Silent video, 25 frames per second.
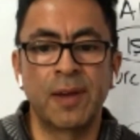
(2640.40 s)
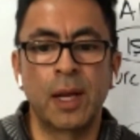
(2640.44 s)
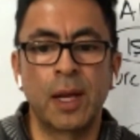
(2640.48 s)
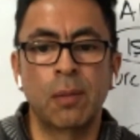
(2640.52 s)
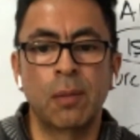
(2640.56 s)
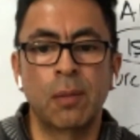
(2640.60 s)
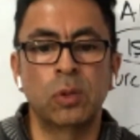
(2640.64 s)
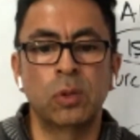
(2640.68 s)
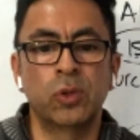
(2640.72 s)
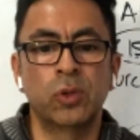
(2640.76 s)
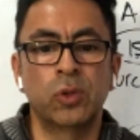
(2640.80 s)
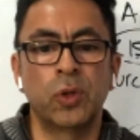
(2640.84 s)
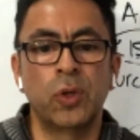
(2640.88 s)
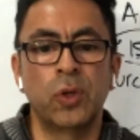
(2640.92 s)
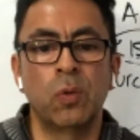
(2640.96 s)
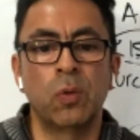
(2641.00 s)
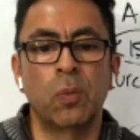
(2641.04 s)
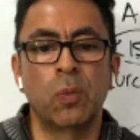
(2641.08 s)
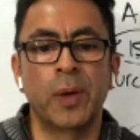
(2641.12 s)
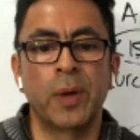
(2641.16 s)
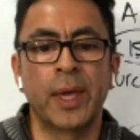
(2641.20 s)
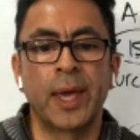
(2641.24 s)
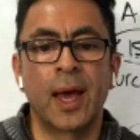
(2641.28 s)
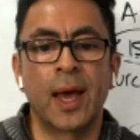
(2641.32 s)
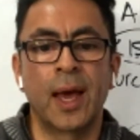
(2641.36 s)
available to
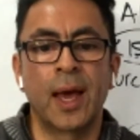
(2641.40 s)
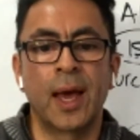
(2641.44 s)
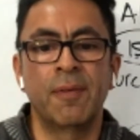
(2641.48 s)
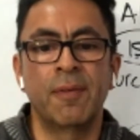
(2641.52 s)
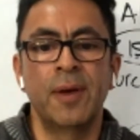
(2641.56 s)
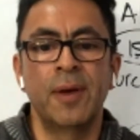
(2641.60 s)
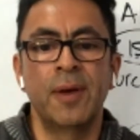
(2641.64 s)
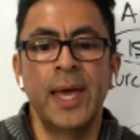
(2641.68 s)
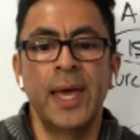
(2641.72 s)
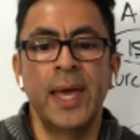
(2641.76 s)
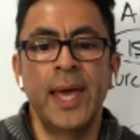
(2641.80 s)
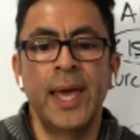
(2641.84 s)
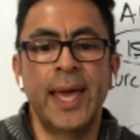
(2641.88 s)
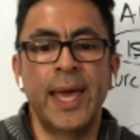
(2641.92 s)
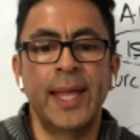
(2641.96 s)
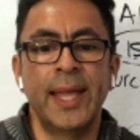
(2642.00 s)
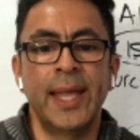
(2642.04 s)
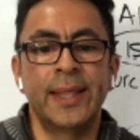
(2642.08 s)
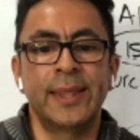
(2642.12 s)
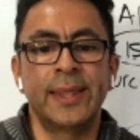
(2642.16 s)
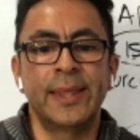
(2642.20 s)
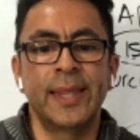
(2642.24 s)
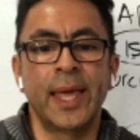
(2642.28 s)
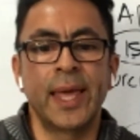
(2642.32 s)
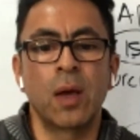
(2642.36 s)
you. We have
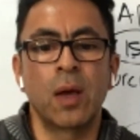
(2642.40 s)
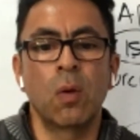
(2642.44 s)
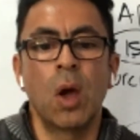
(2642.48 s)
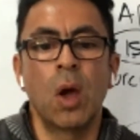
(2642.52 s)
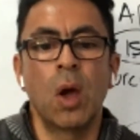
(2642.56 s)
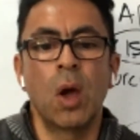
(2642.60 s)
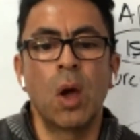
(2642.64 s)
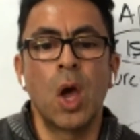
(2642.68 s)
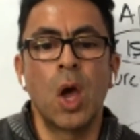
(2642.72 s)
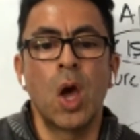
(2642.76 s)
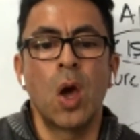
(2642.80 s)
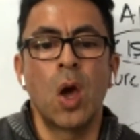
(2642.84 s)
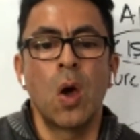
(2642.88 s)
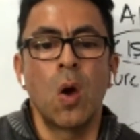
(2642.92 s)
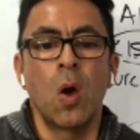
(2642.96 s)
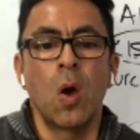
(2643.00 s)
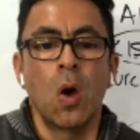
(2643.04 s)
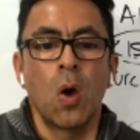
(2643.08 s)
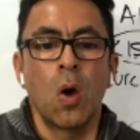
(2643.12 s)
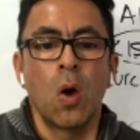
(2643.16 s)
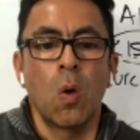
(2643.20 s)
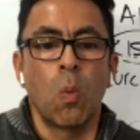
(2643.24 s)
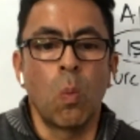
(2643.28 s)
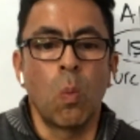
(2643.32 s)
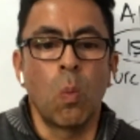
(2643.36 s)
a
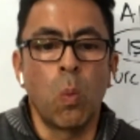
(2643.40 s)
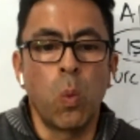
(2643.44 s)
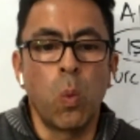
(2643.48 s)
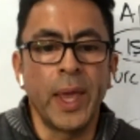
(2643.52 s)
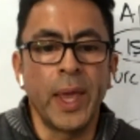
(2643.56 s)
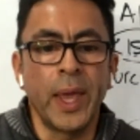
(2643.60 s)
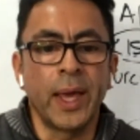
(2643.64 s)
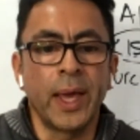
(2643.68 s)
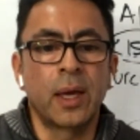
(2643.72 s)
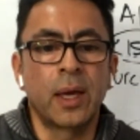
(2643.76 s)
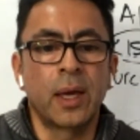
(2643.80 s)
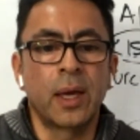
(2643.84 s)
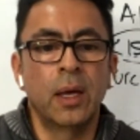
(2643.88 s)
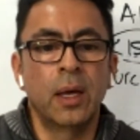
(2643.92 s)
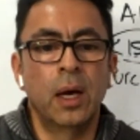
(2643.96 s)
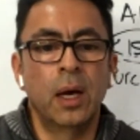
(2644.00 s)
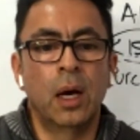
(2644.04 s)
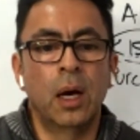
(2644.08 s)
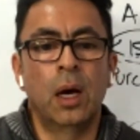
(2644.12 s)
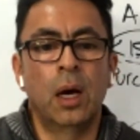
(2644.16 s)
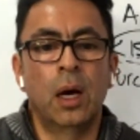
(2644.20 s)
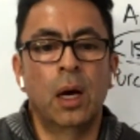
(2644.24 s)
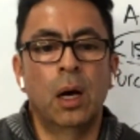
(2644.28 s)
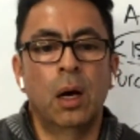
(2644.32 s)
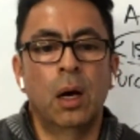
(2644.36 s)
10-week
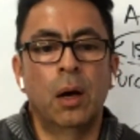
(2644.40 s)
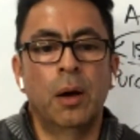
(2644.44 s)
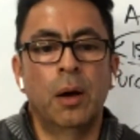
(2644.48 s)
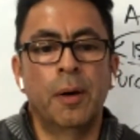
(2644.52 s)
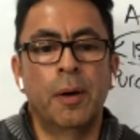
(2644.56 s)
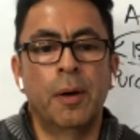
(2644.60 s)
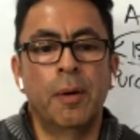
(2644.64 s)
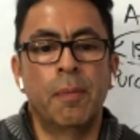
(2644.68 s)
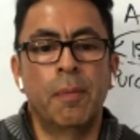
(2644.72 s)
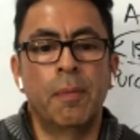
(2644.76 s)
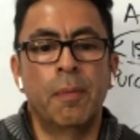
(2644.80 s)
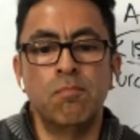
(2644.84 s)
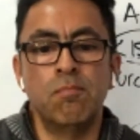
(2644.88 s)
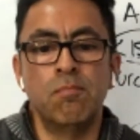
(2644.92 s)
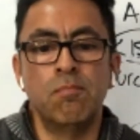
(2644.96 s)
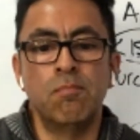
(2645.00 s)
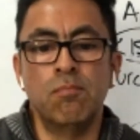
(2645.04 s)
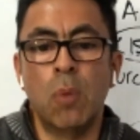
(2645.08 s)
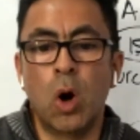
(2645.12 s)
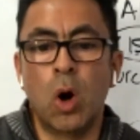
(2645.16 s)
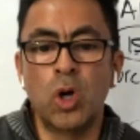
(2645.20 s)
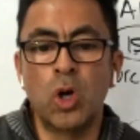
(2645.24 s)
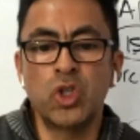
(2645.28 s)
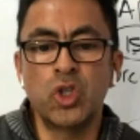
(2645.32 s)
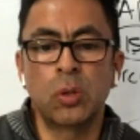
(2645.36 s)

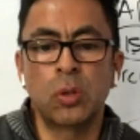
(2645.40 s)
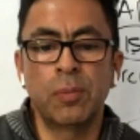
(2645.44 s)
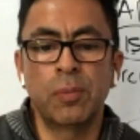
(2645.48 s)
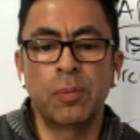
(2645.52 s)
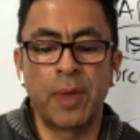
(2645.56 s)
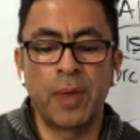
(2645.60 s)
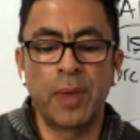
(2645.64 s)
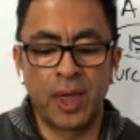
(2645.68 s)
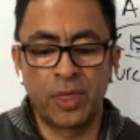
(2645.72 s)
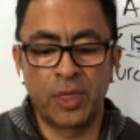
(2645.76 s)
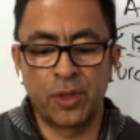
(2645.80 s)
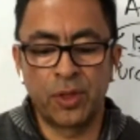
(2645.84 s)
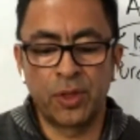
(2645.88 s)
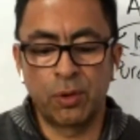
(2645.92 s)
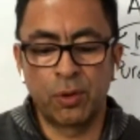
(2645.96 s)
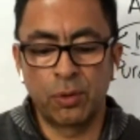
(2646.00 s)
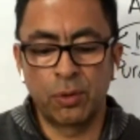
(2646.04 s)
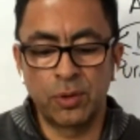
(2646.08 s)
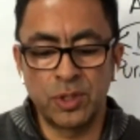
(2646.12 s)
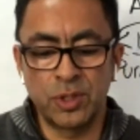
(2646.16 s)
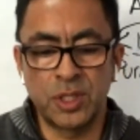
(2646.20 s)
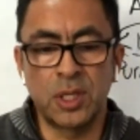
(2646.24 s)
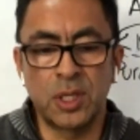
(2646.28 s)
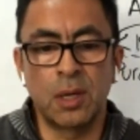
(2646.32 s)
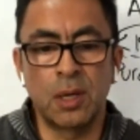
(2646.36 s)
module, A
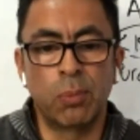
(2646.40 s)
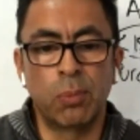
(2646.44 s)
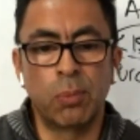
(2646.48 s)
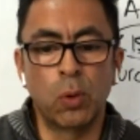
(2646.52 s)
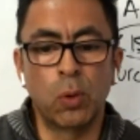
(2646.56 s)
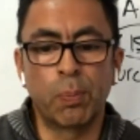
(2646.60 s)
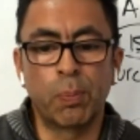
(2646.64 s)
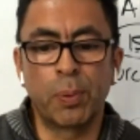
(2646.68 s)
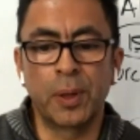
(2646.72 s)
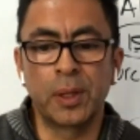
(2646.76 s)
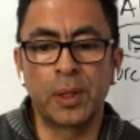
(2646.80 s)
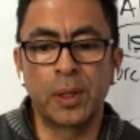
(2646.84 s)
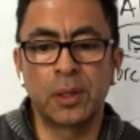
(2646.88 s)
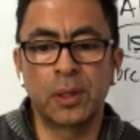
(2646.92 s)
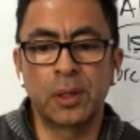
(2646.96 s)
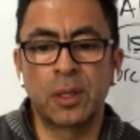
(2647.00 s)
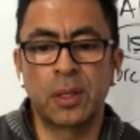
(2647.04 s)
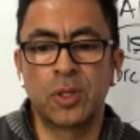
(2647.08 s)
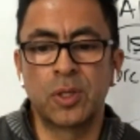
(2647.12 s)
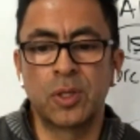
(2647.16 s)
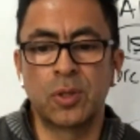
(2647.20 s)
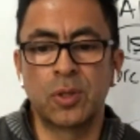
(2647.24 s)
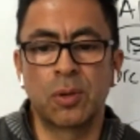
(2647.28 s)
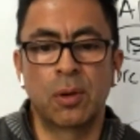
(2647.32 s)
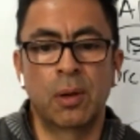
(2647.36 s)
through Z blueprint.
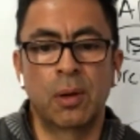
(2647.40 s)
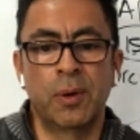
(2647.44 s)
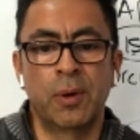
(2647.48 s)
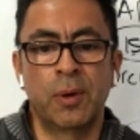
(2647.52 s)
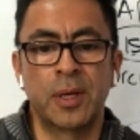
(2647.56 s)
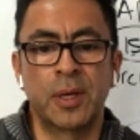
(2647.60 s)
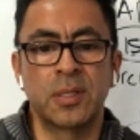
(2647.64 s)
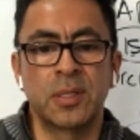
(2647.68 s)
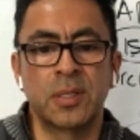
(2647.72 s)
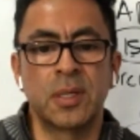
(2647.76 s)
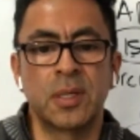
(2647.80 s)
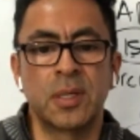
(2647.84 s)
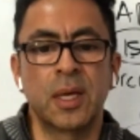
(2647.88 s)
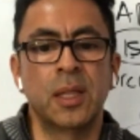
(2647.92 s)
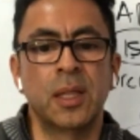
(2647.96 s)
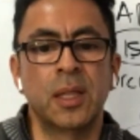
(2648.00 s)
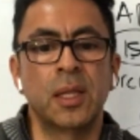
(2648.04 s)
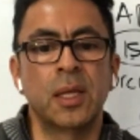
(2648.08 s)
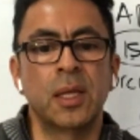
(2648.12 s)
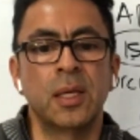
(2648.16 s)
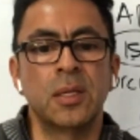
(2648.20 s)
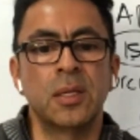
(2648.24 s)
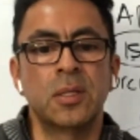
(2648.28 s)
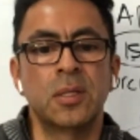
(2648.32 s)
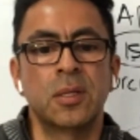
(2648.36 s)
So I'm going to send
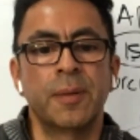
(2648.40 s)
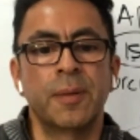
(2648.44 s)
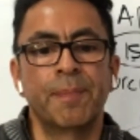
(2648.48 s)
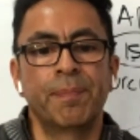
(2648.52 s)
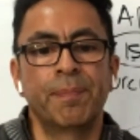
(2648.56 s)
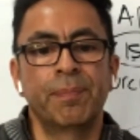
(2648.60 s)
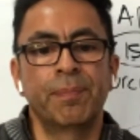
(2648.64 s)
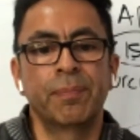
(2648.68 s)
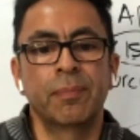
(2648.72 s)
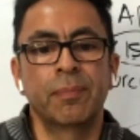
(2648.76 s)
this